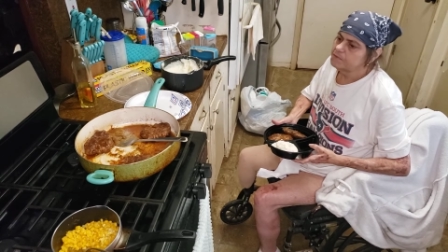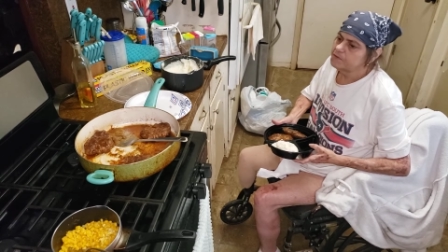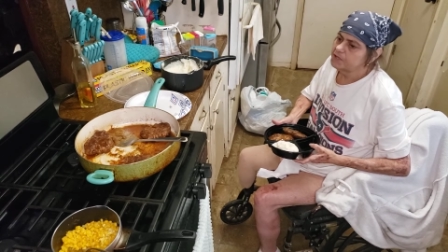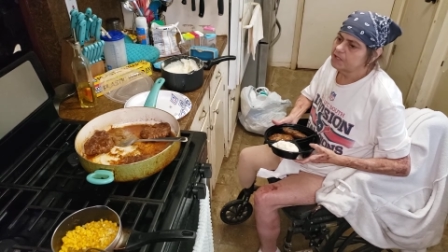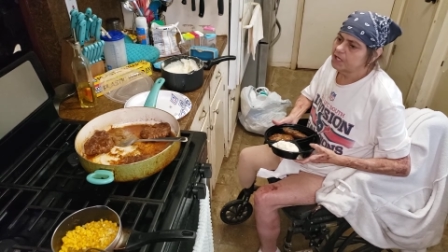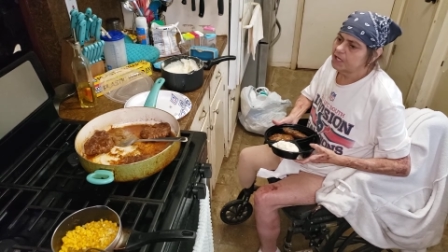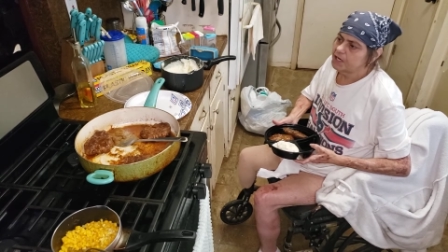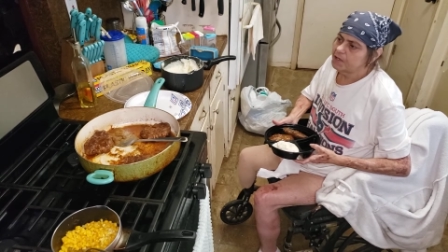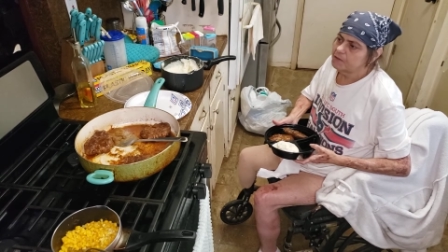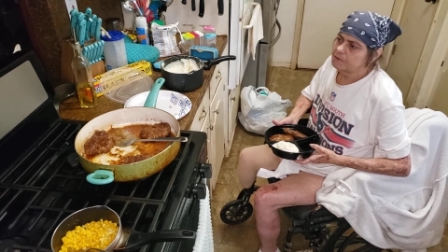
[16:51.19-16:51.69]

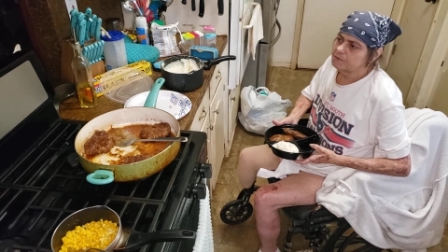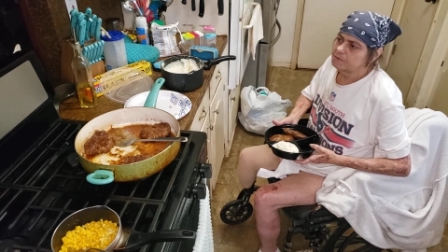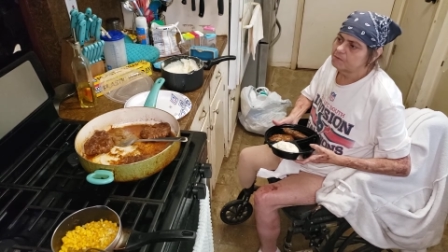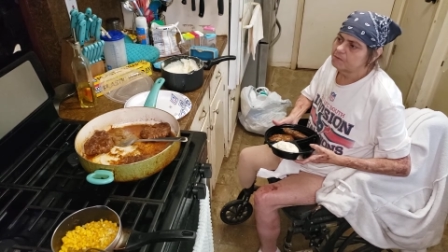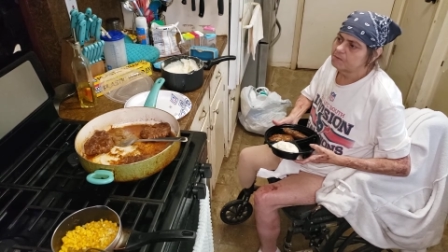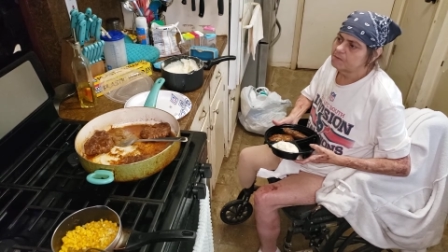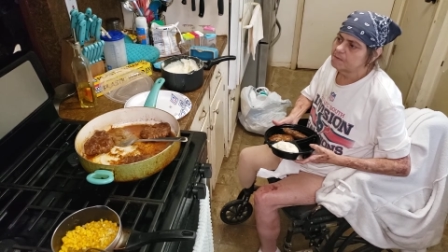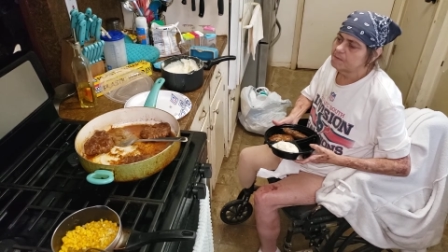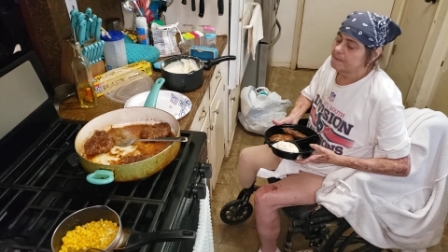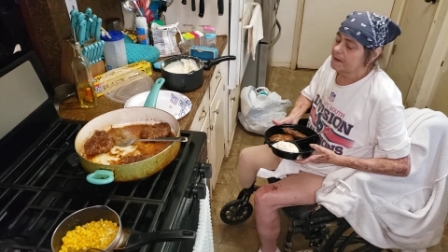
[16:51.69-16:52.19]
you know,
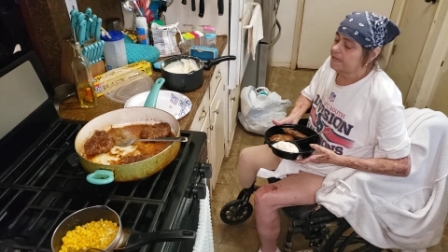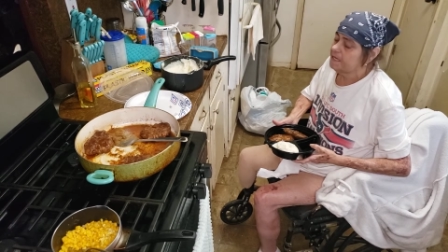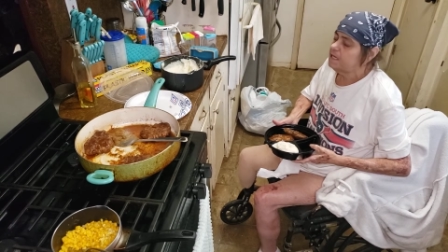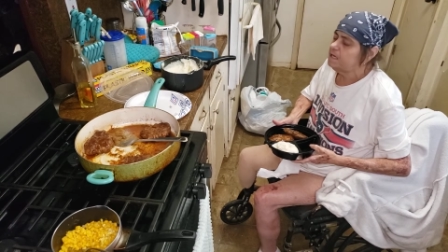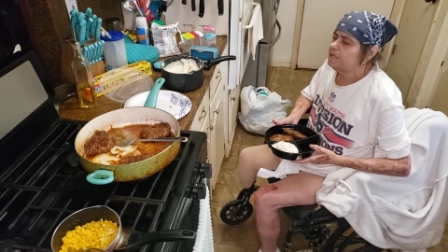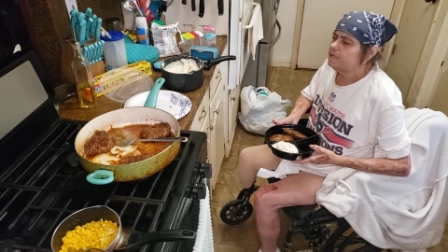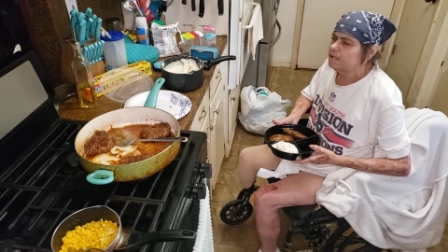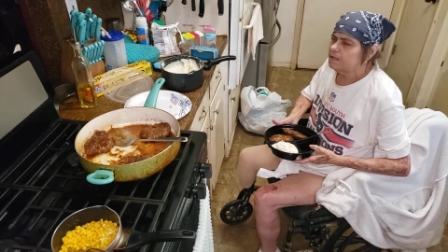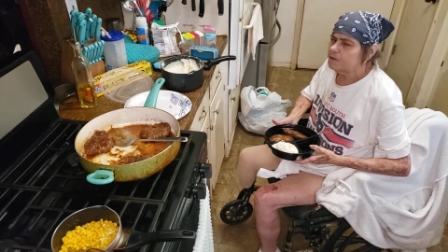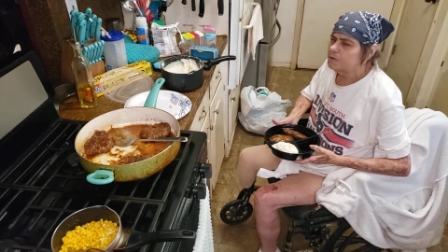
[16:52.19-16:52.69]

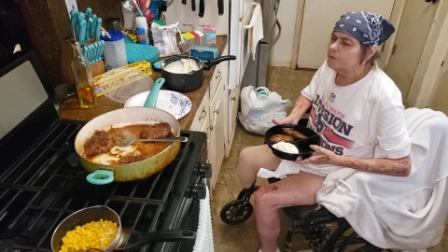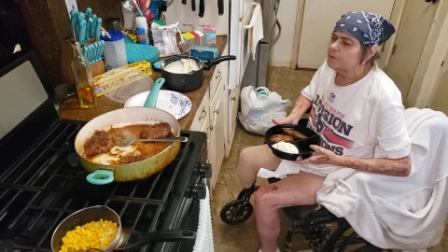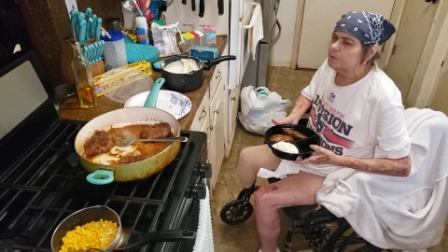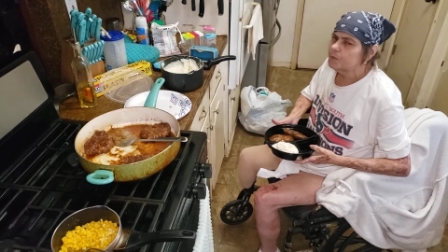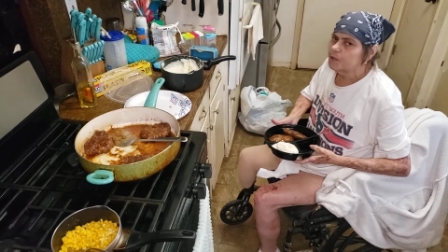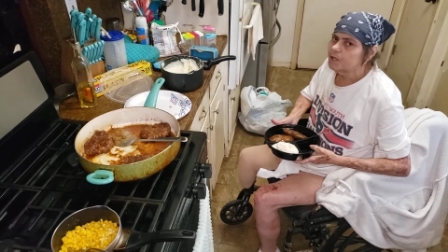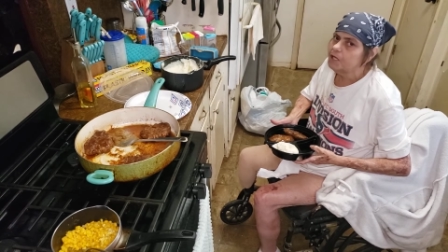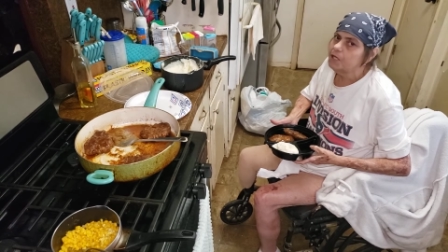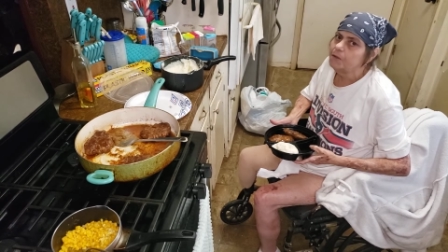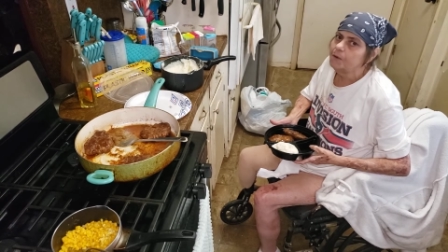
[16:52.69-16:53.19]
making do with
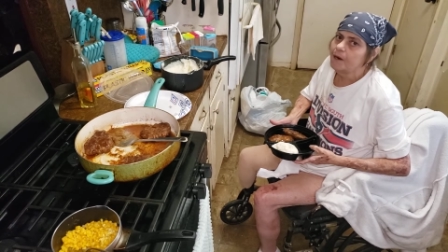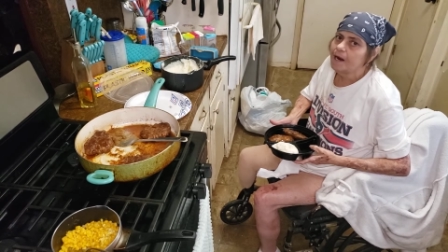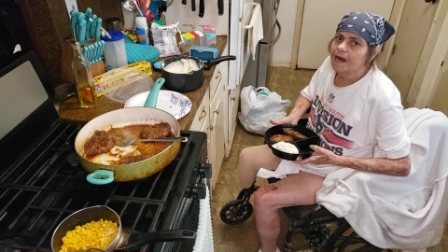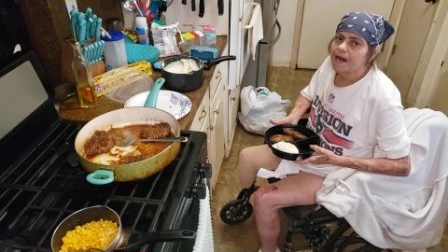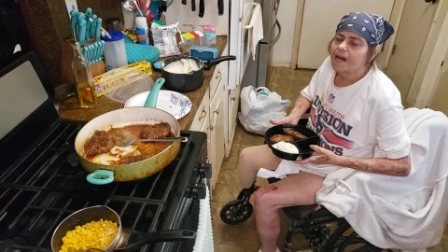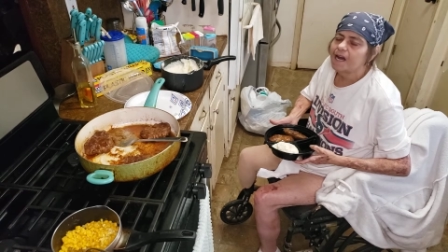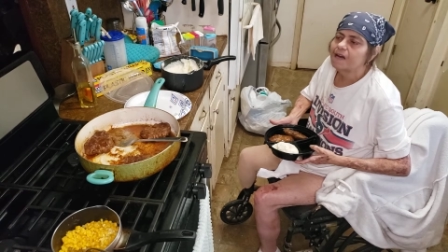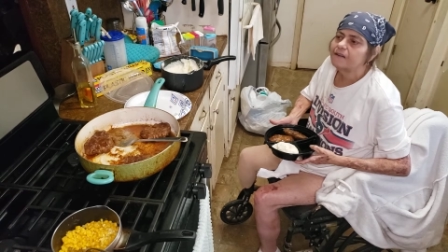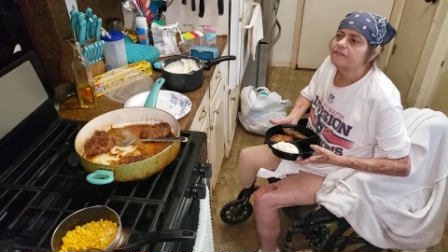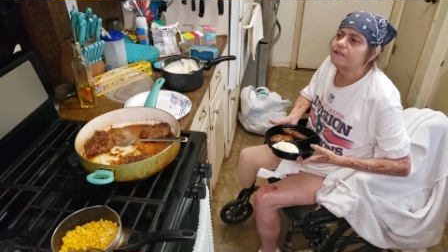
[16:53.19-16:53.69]
what you
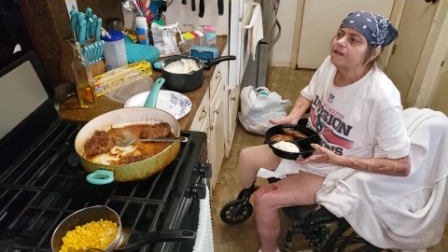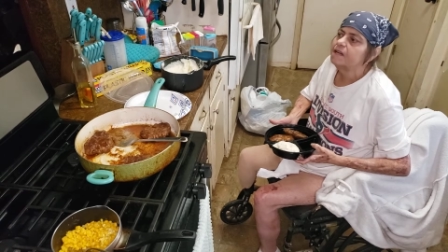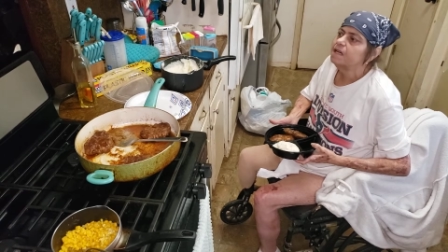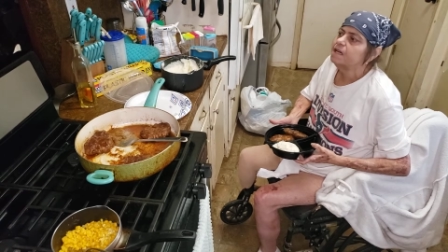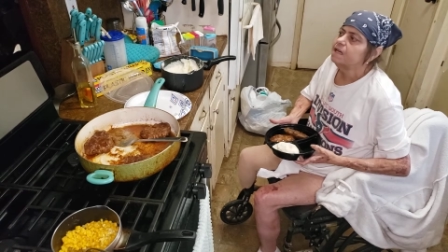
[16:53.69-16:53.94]
have.